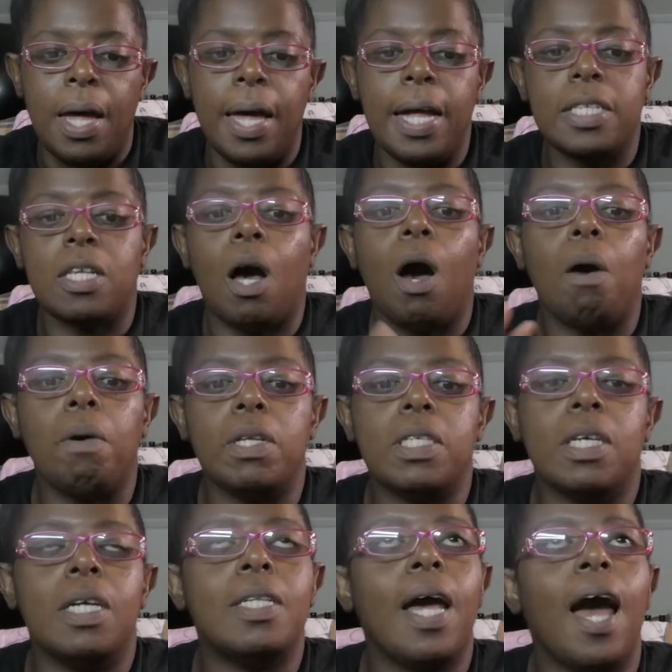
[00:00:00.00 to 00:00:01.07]
It's always
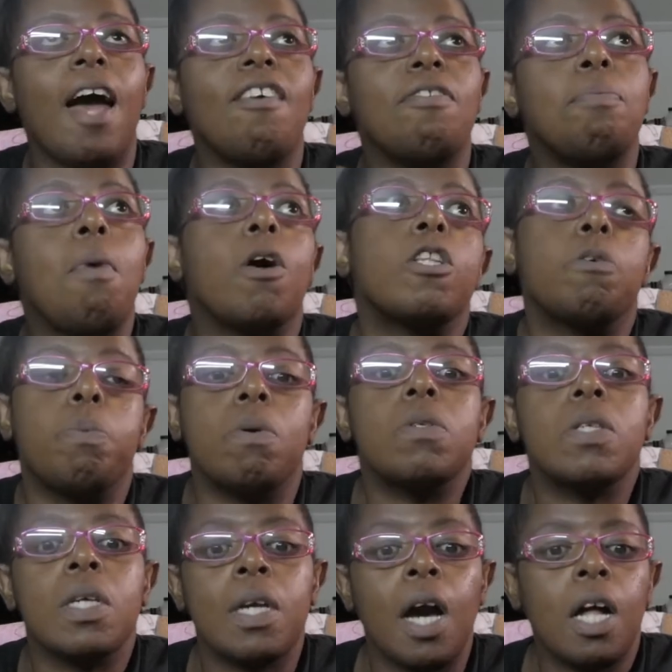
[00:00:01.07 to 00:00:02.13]
good to have multiples
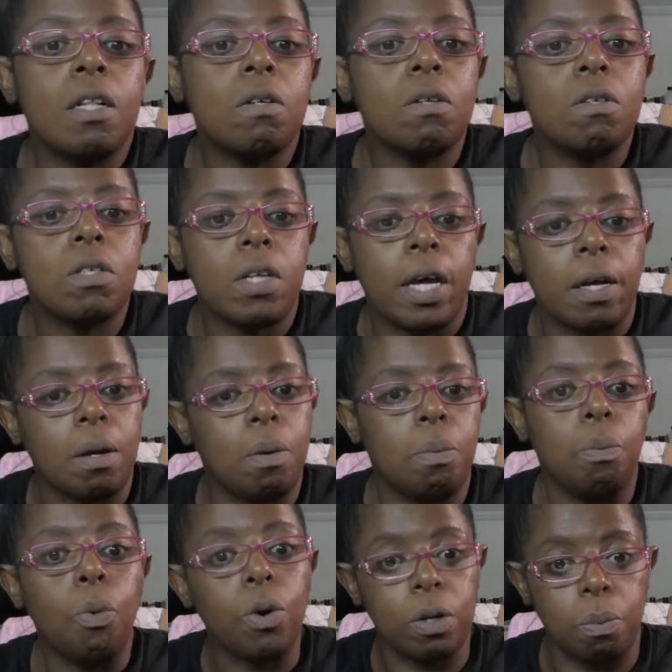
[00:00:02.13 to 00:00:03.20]
in colors, like
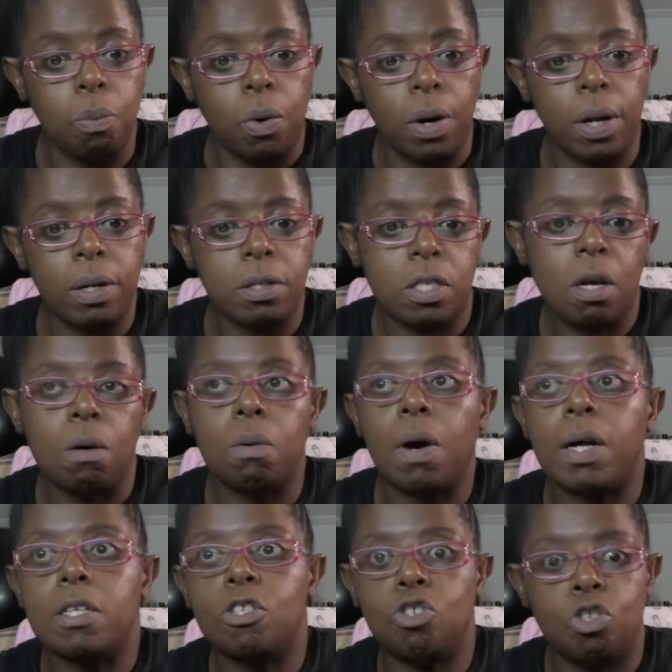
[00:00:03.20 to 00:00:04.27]
more than one, so
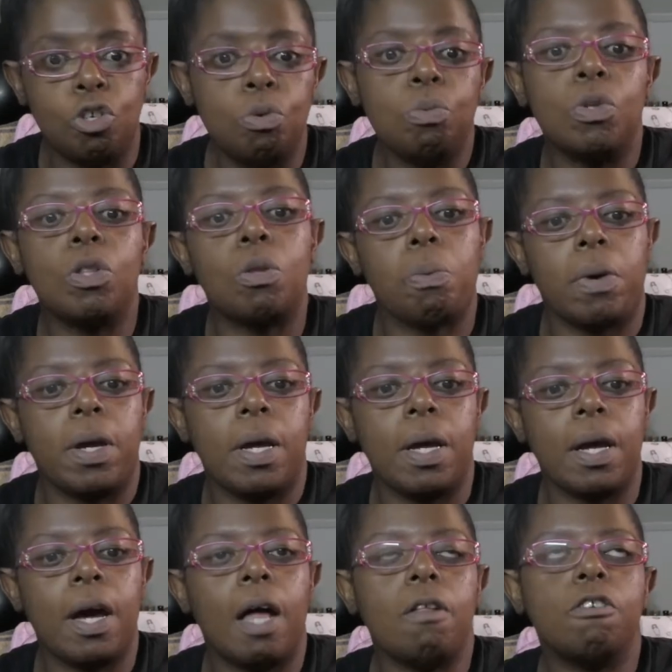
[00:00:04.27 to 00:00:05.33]
two and three in
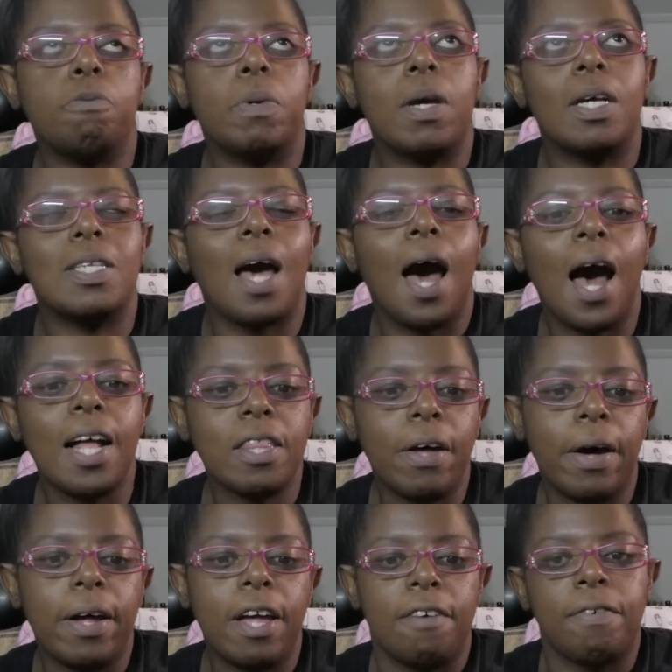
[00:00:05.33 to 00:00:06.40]
colors, because I
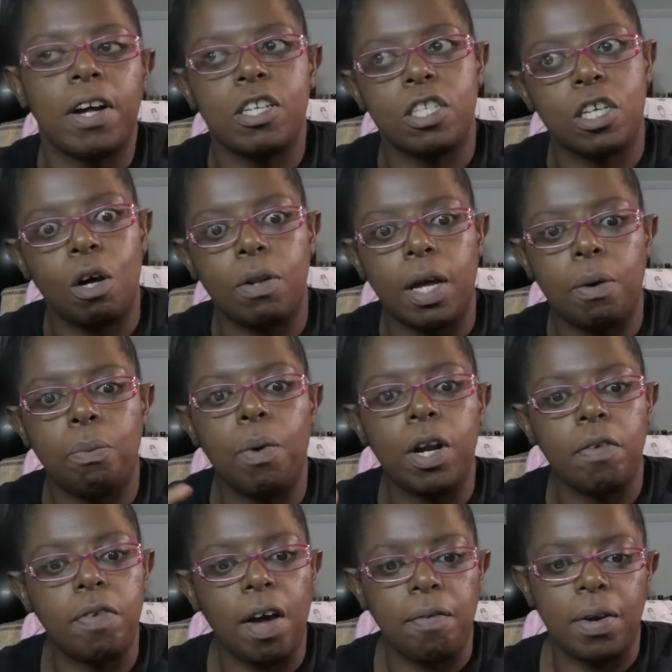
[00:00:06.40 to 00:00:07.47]
thought if I just go like one
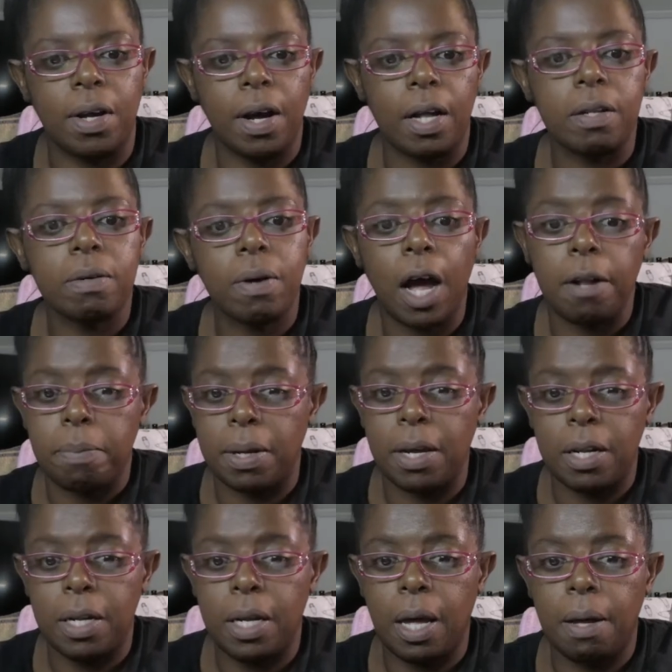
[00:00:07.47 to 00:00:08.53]
of every color, I'd be
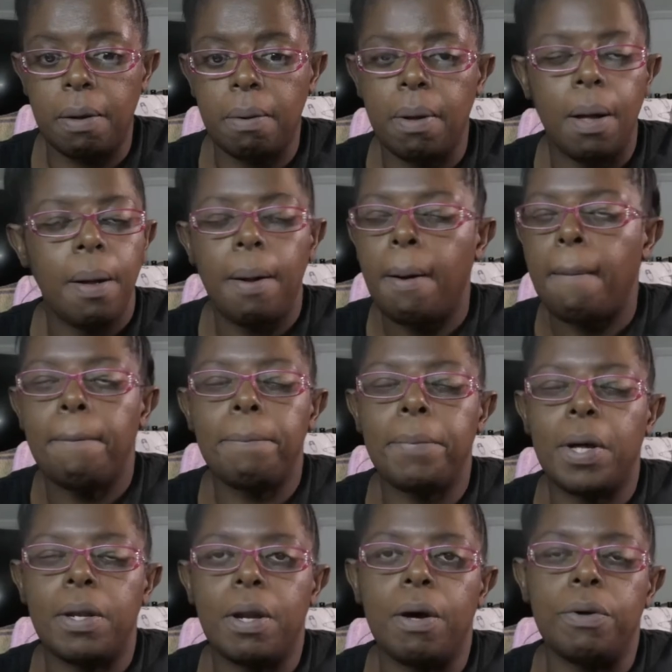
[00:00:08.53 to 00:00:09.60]
good to go.
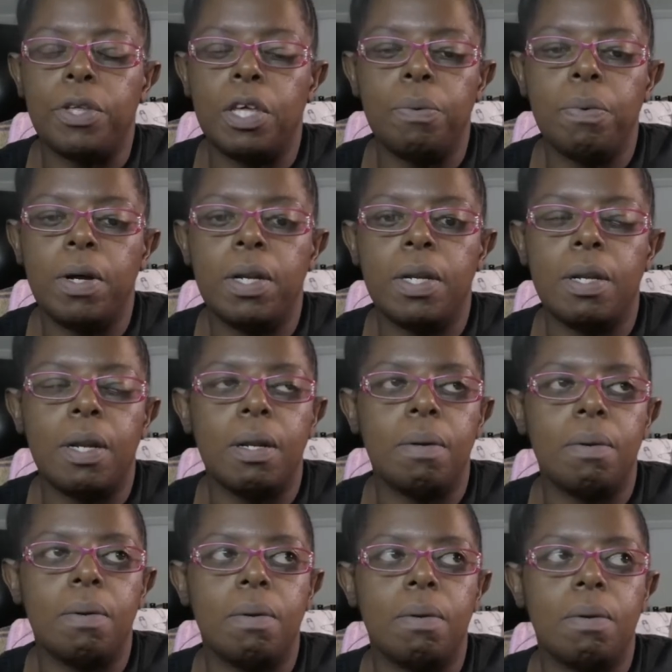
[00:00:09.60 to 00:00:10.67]
But no, you wouldn't
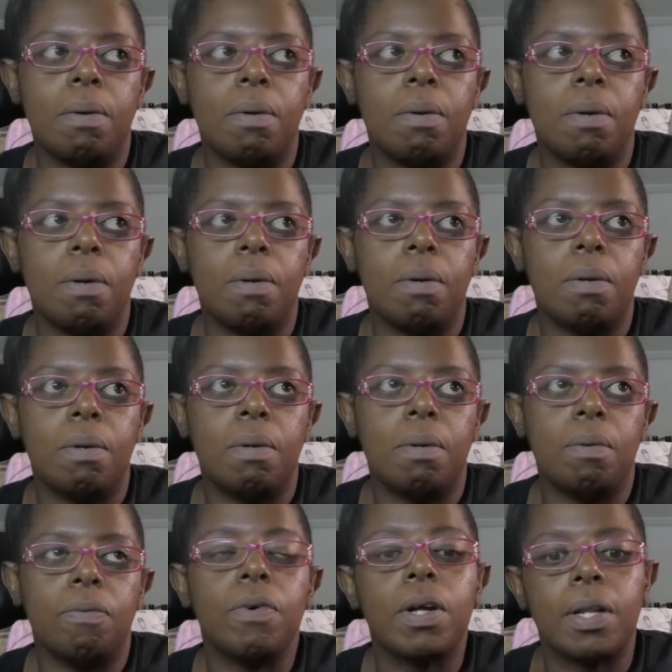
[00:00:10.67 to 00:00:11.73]

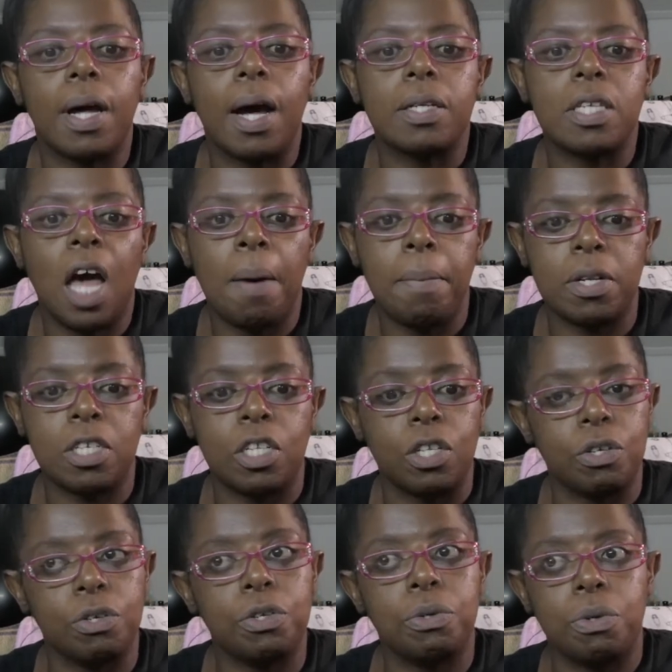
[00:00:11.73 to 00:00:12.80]
realize how much
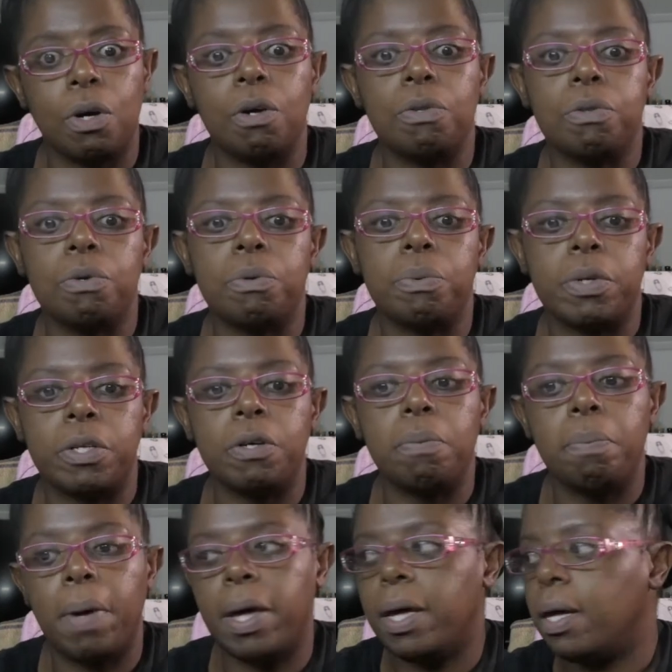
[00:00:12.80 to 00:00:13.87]
glitter you go through when you
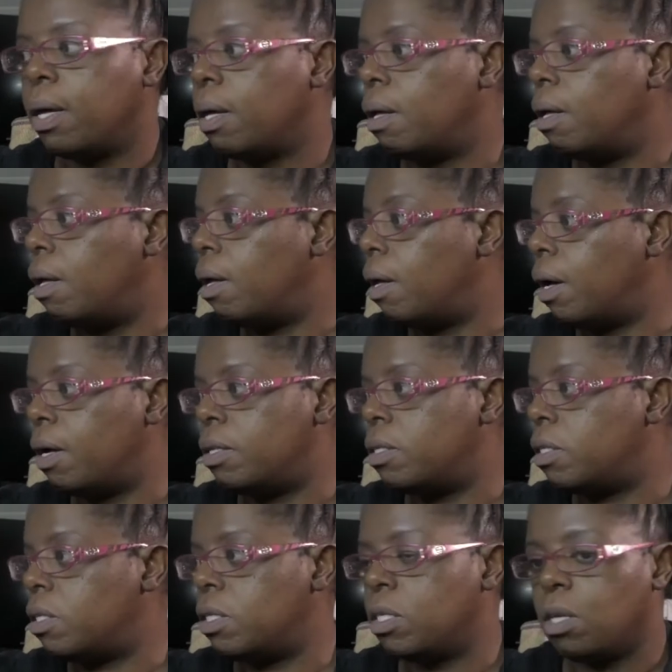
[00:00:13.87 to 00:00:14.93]
make a
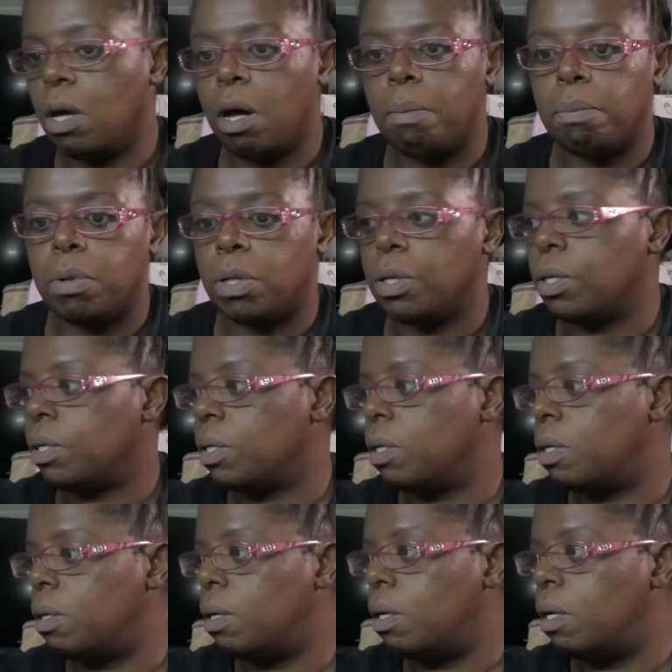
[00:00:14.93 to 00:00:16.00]
tumbler,
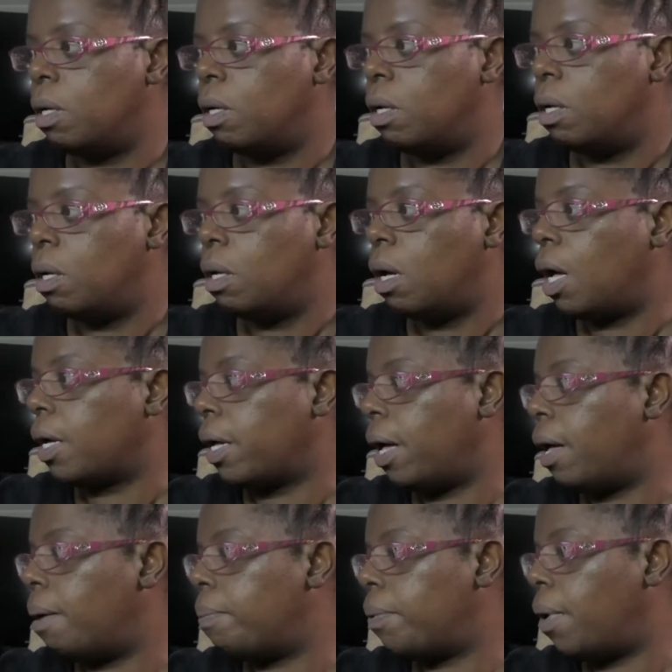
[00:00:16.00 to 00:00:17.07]
a
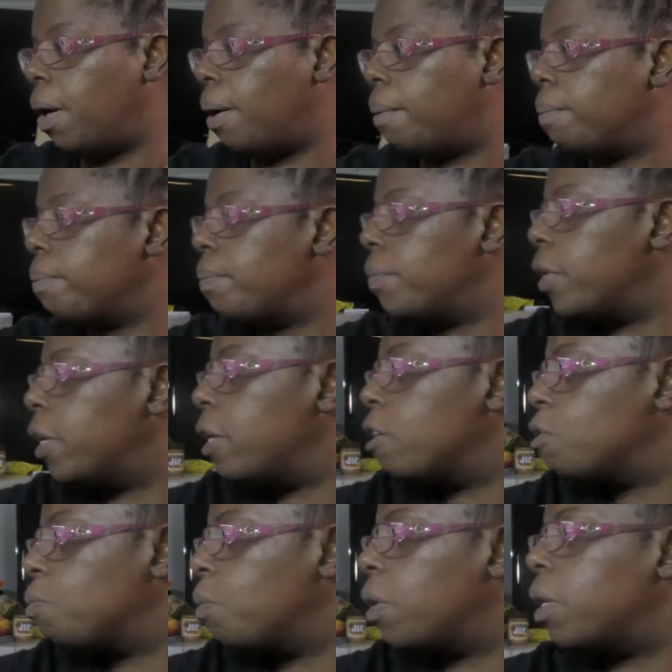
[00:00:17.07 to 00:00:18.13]
cup. Um,
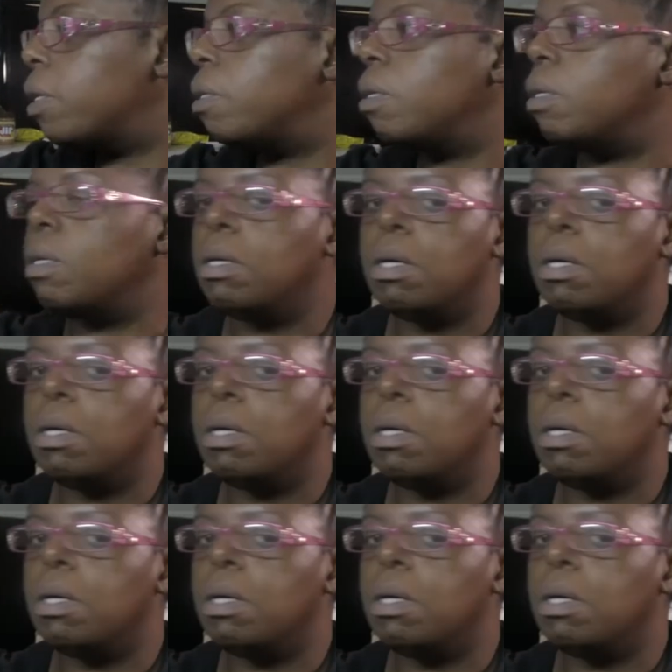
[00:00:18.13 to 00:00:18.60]
here's one